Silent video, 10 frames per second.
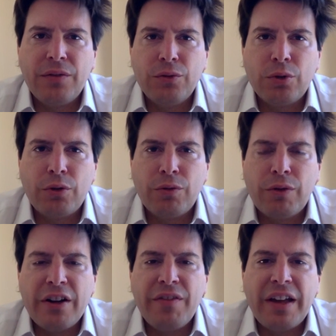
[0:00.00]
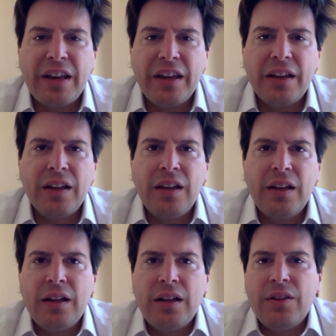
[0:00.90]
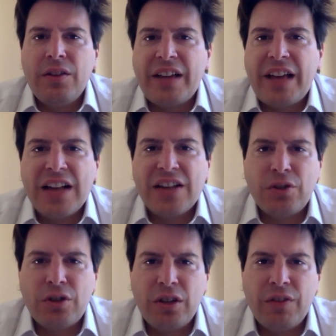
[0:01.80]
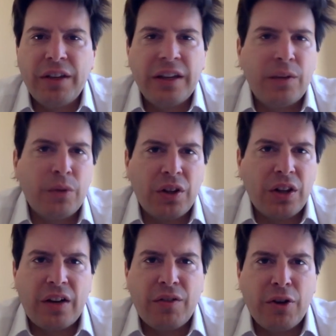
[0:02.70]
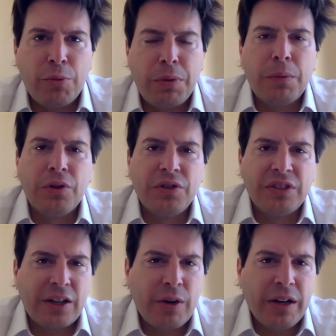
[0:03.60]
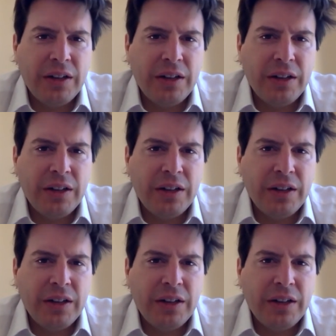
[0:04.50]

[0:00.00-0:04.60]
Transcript: sort of renovating the castle they're living in with a lot of other people. Is that correct?